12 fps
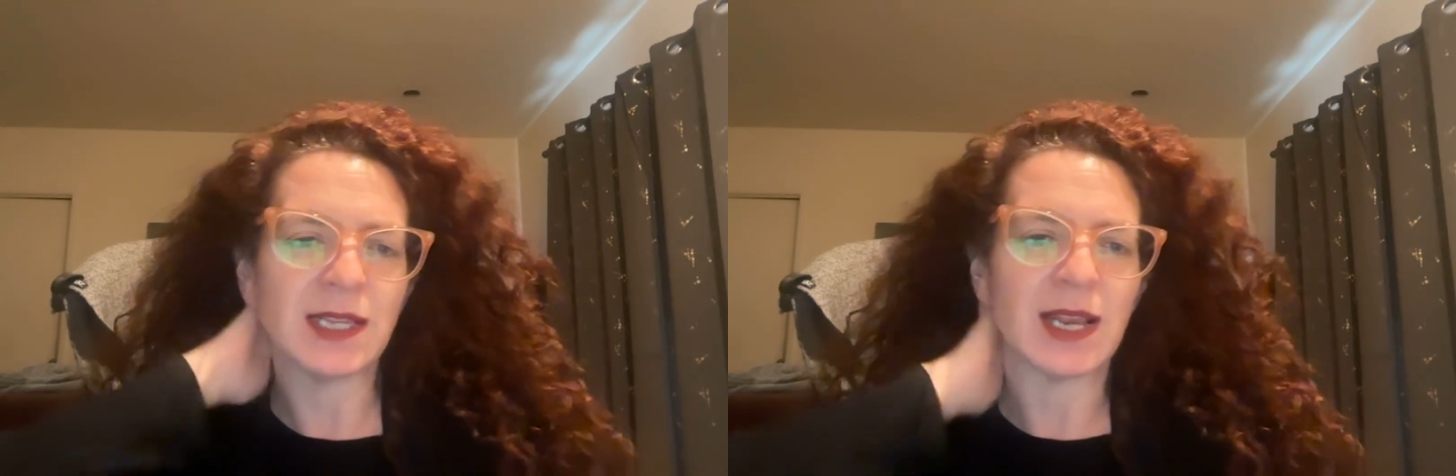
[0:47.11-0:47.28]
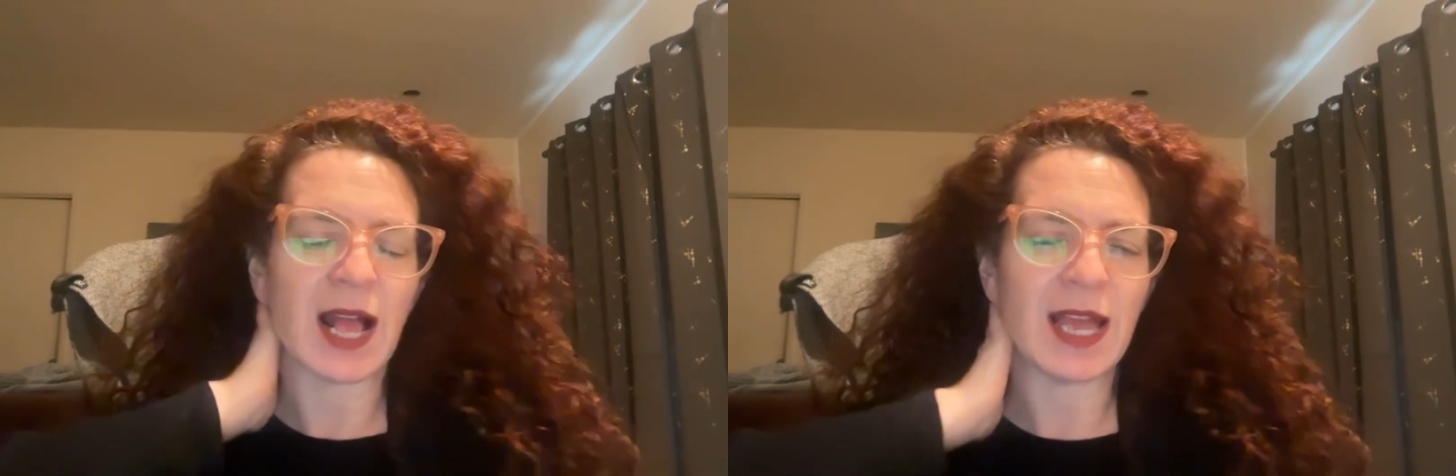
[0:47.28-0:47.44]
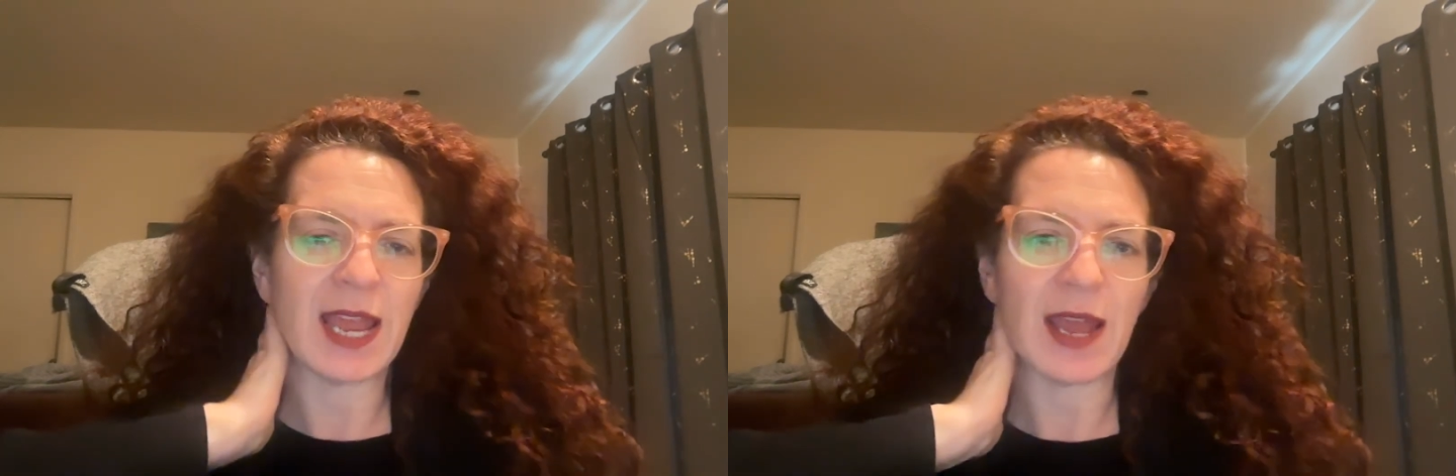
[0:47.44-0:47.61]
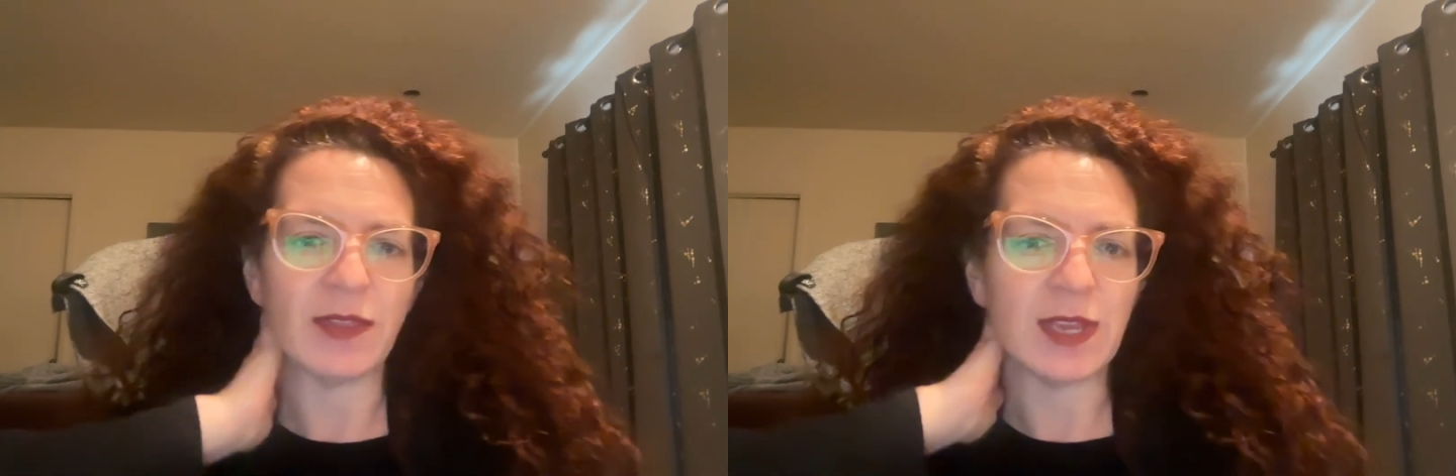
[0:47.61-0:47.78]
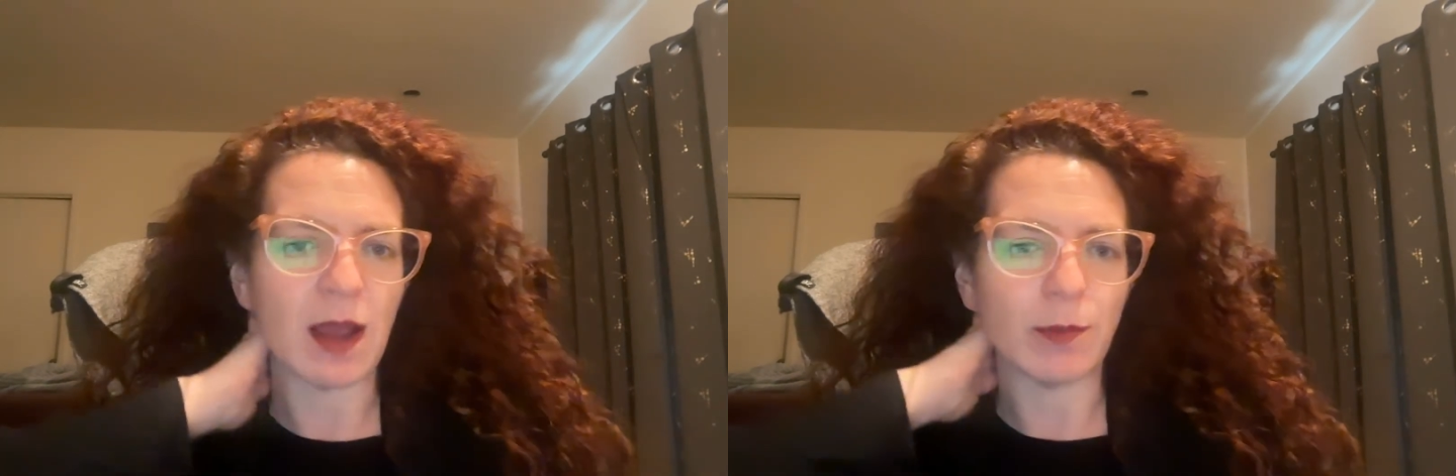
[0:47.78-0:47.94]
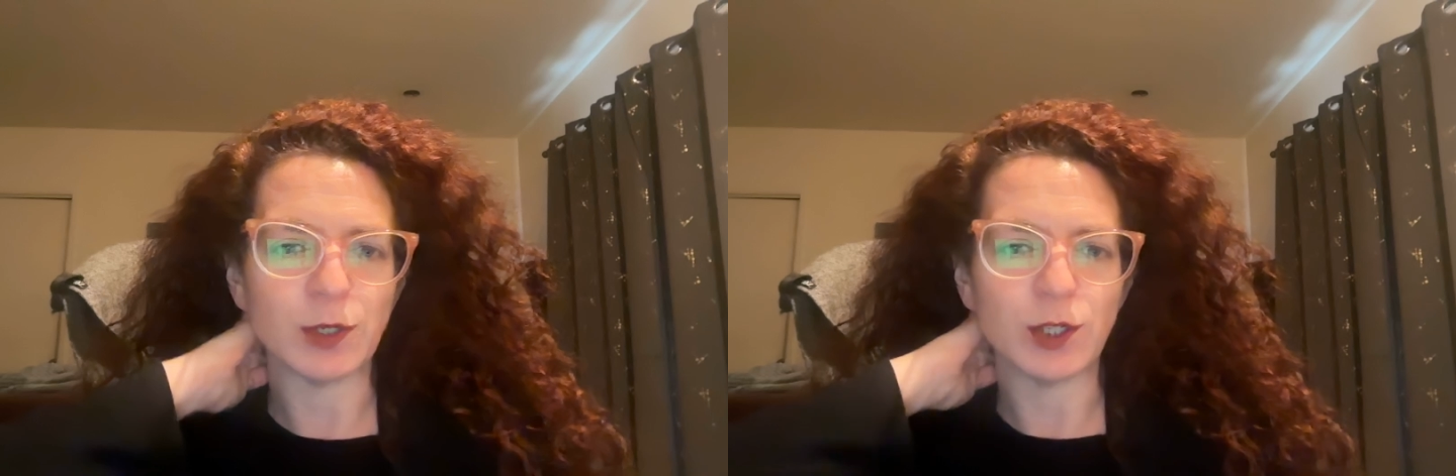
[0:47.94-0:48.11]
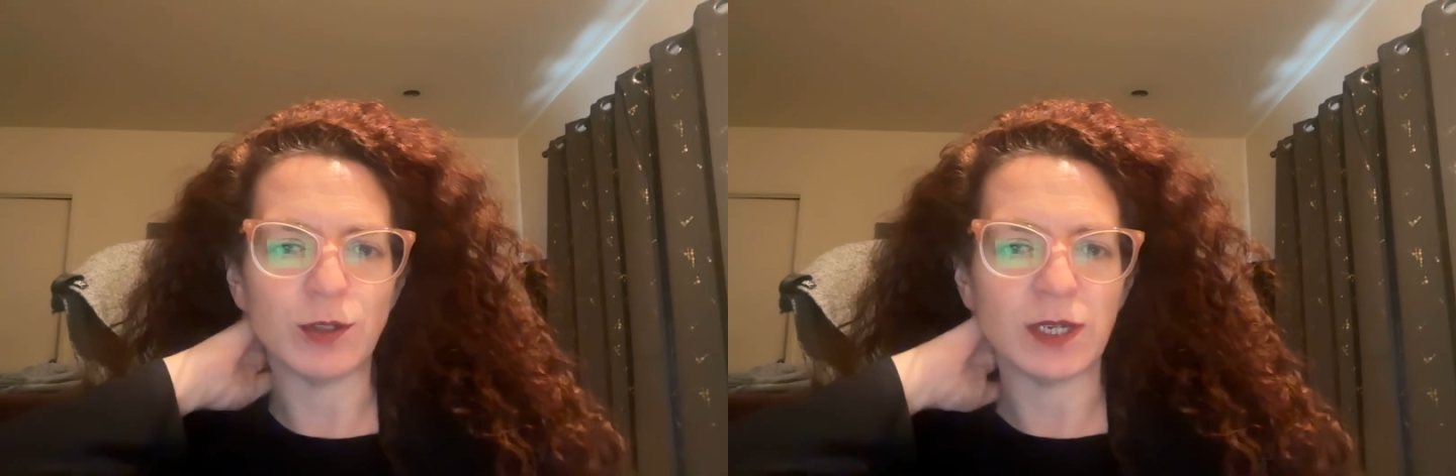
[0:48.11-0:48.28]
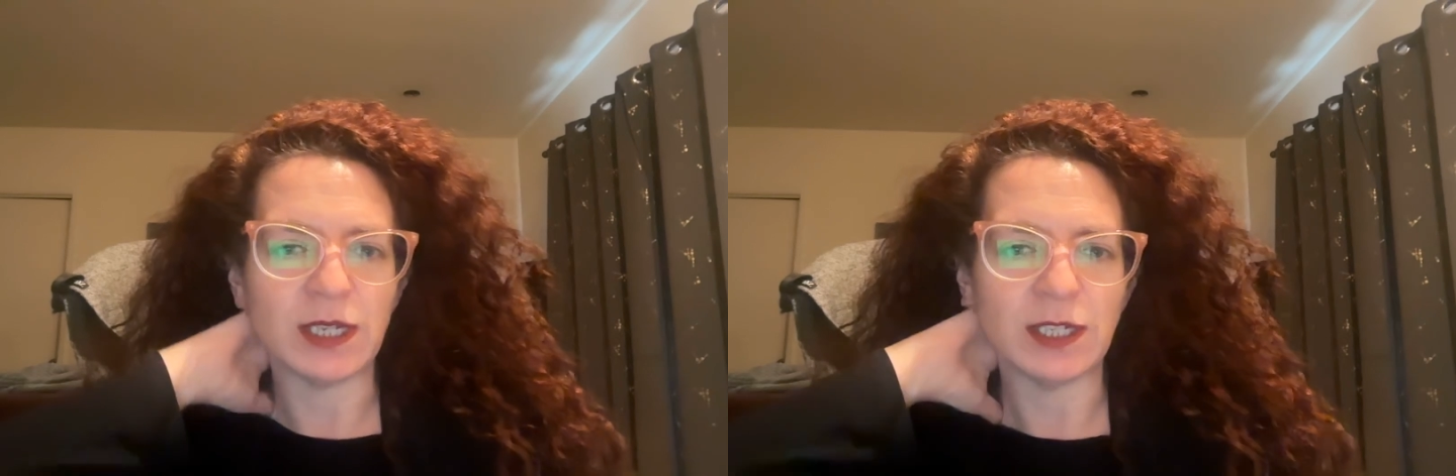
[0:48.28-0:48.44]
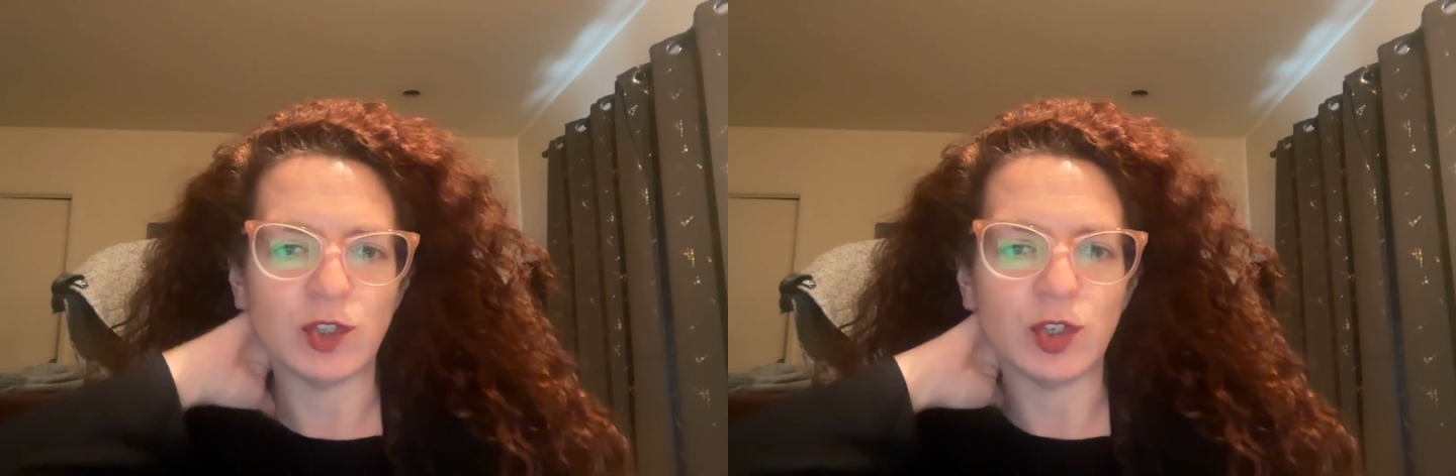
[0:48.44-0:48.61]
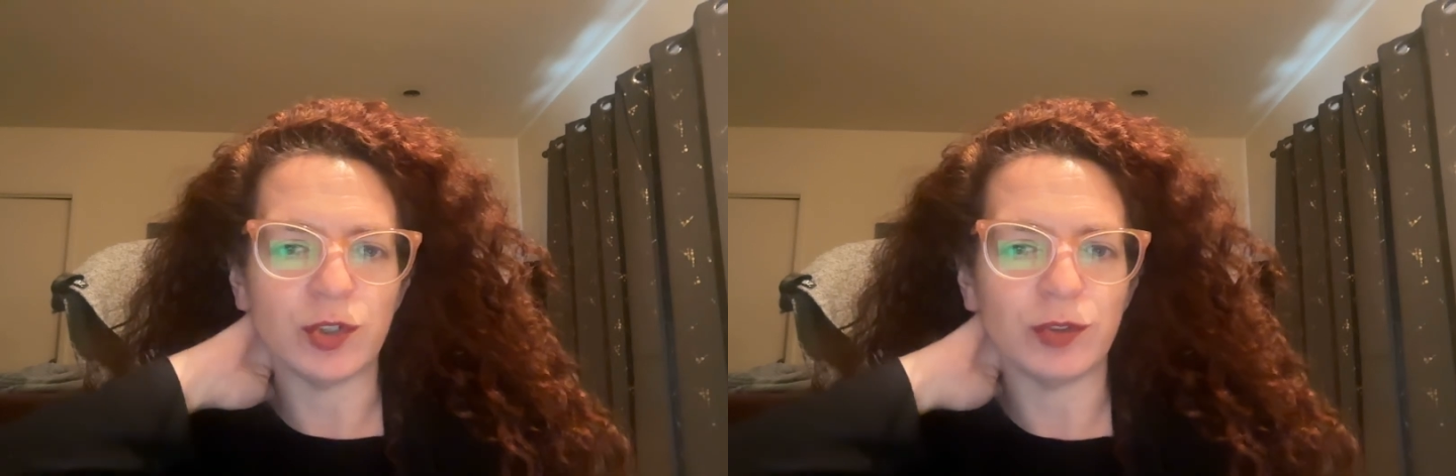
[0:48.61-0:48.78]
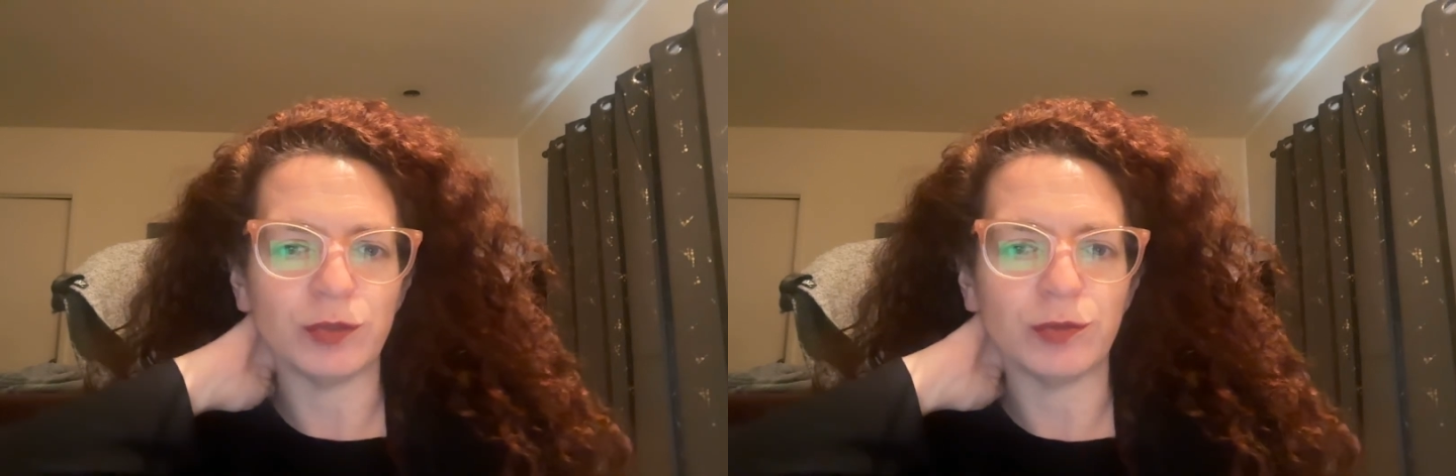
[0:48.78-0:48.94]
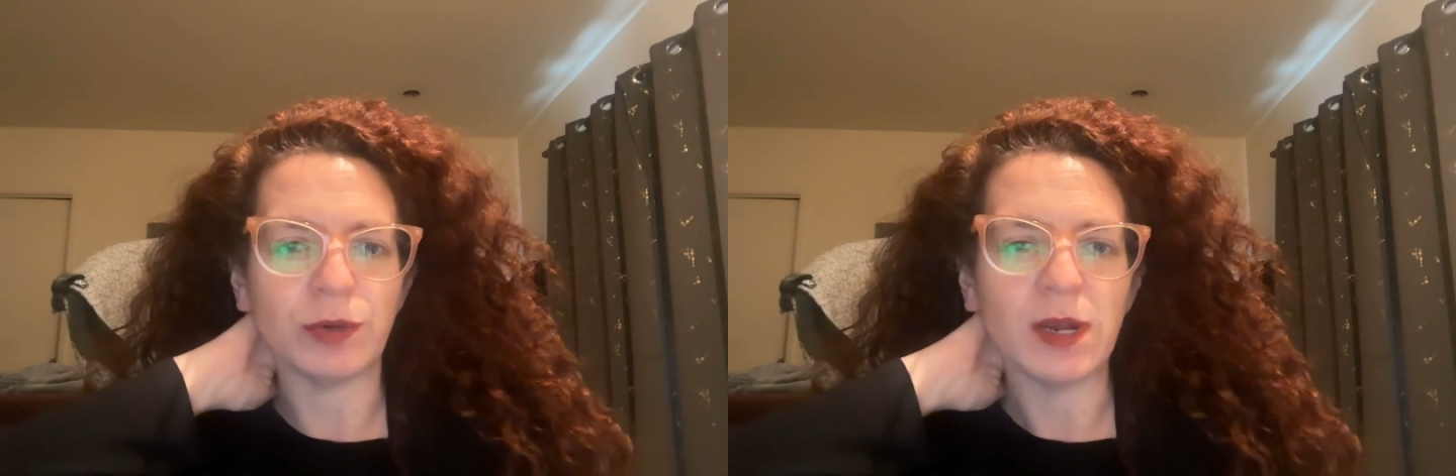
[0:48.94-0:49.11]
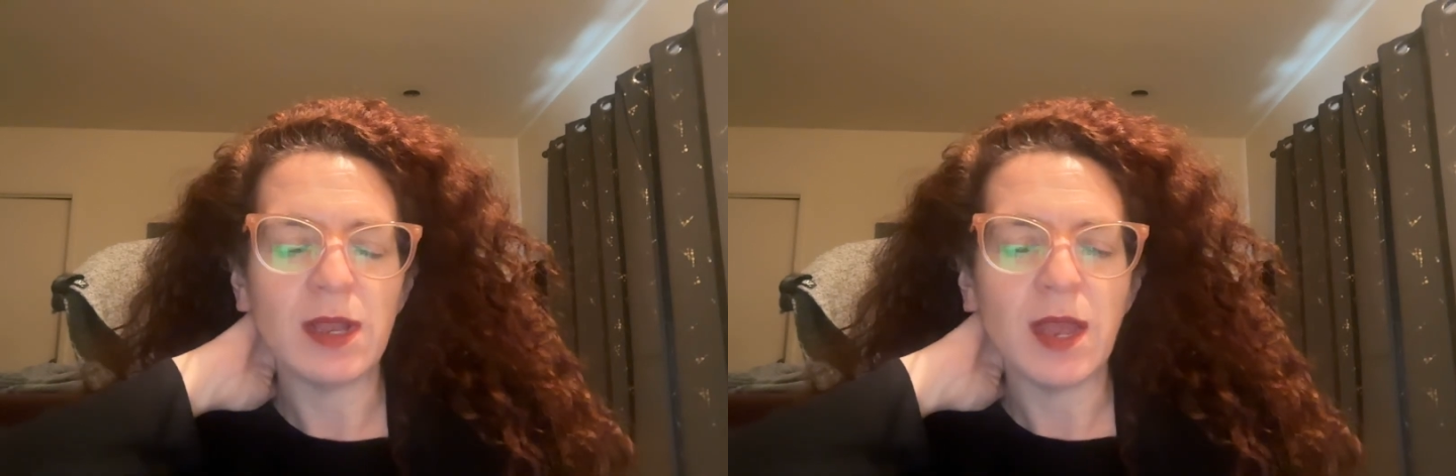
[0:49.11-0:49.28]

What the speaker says: and I had the opportunity to